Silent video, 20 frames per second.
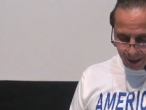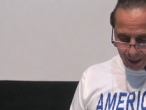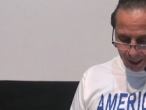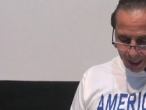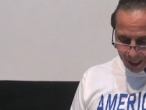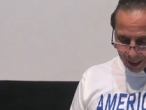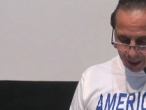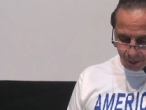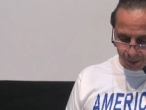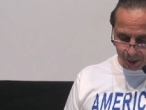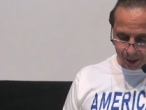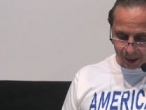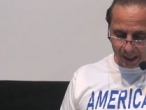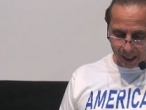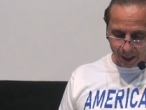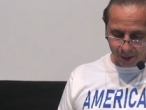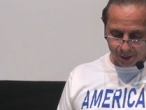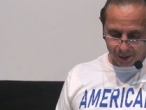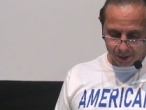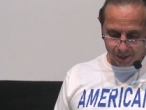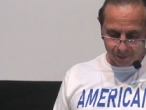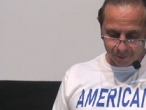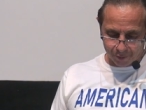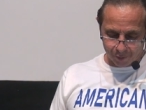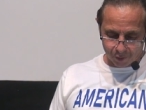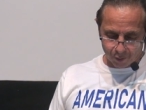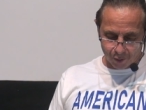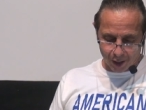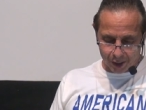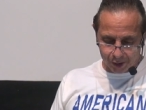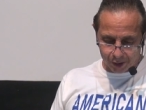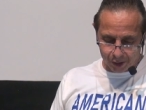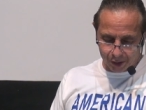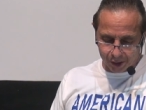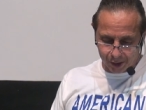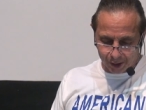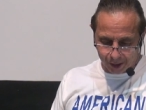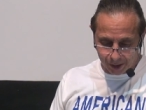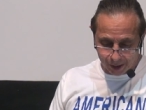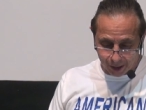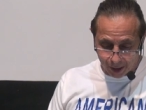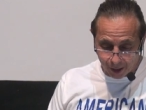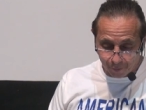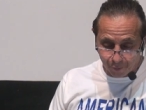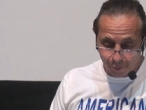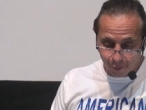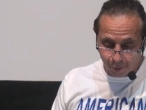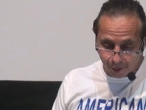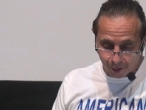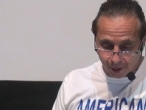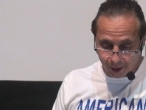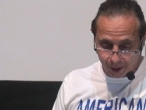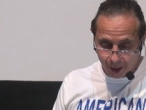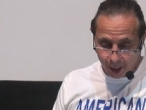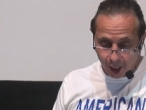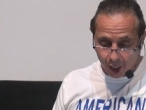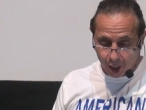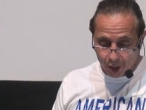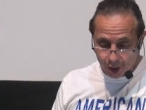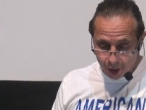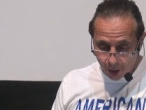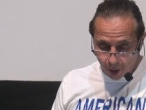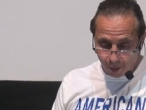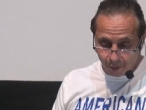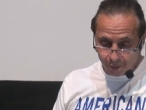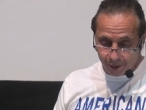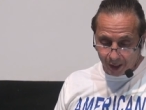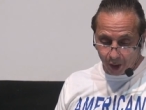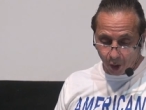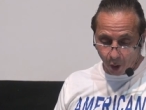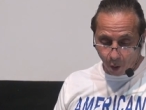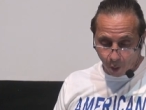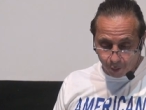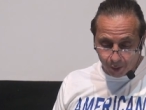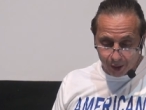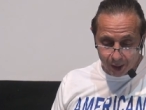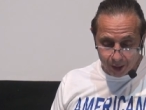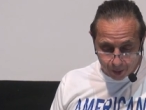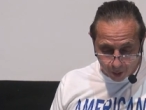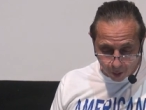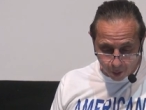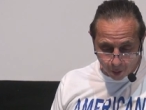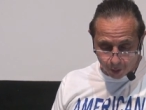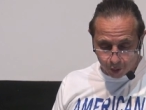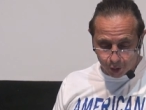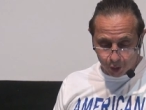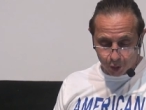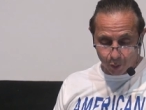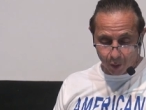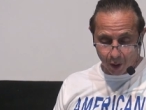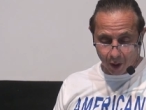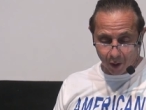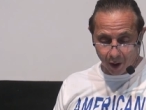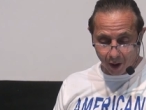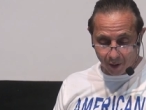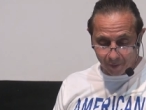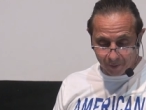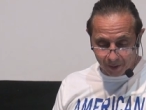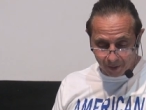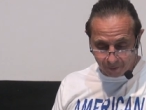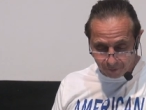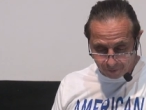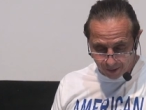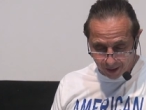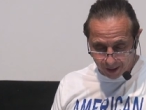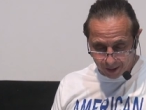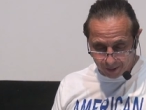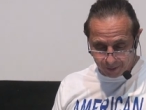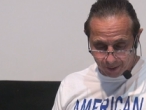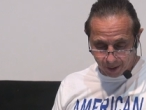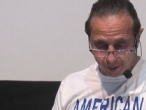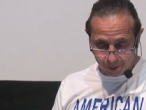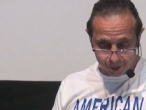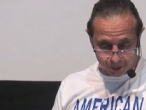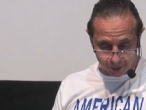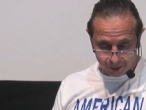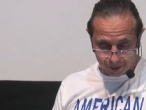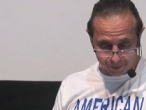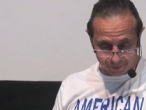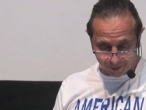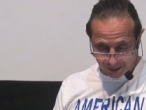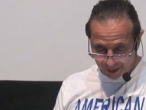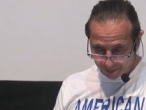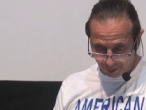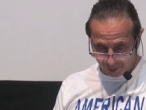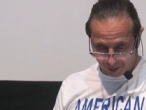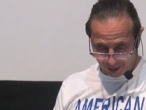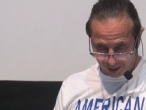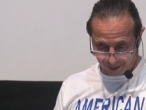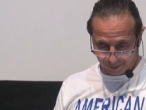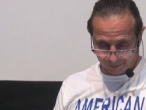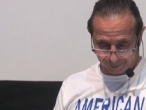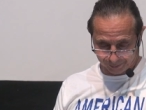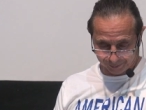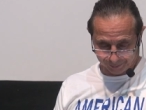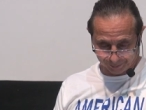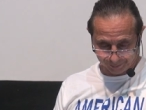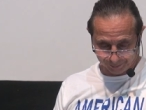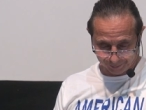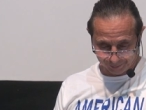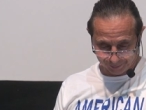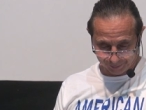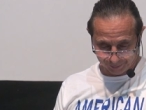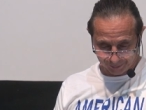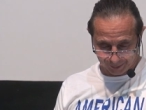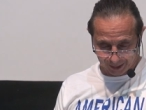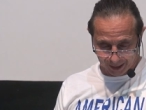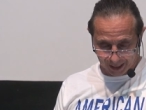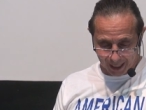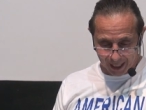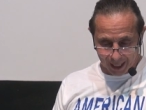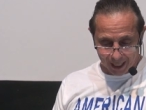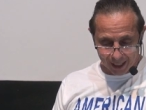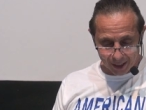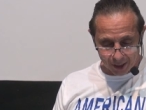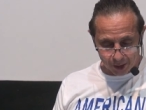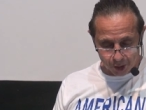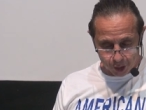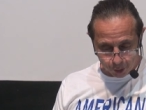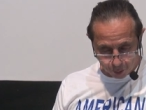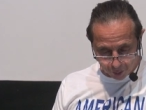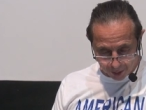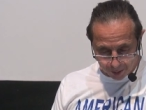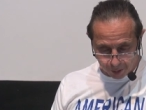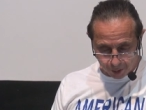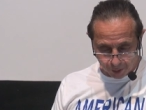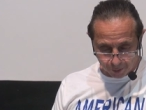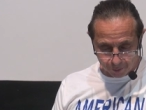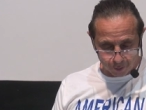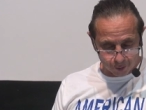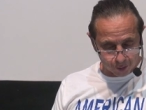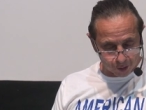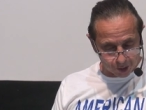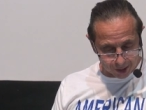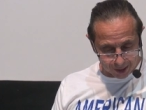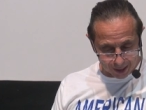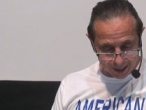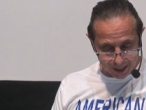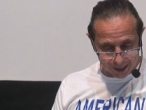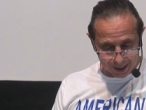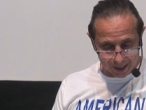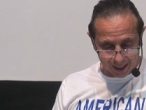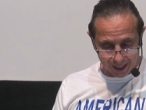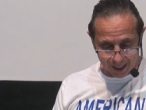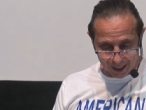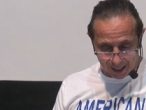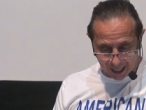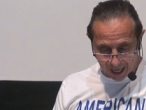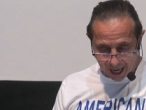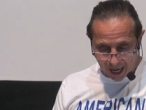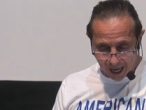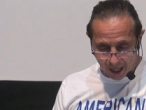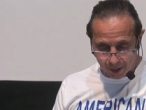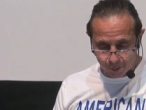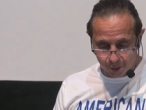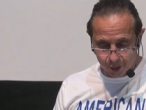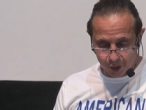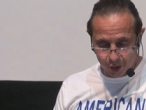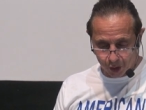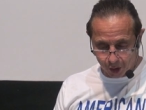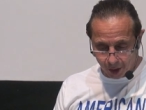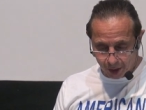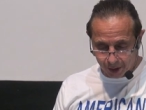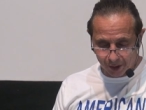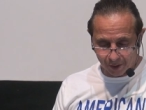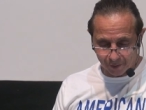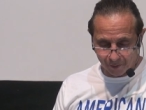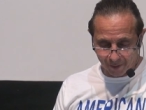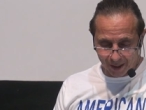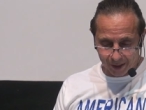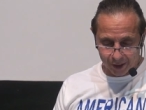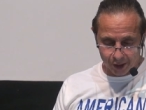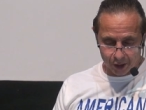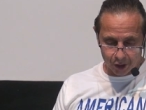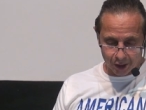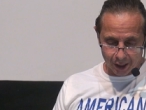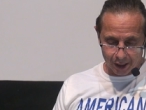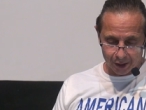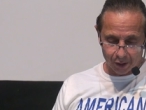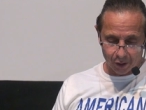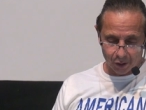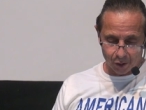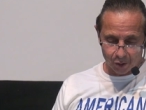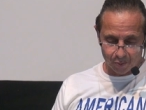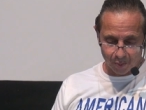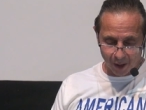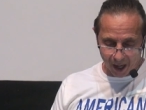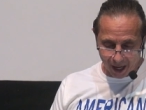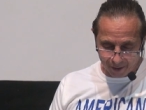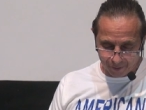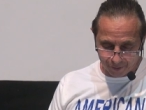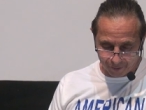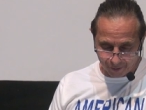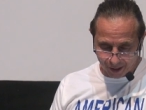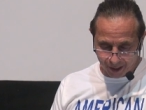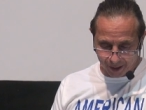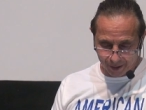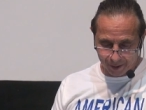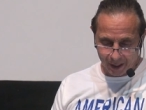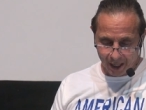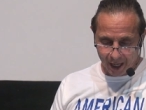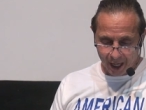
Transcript: and it was accounted him for righteousness. Therefore, know that only those who are of the faith are sons of Abraham. And the scripture, foreseeing that God would justify the Gentiles by faith,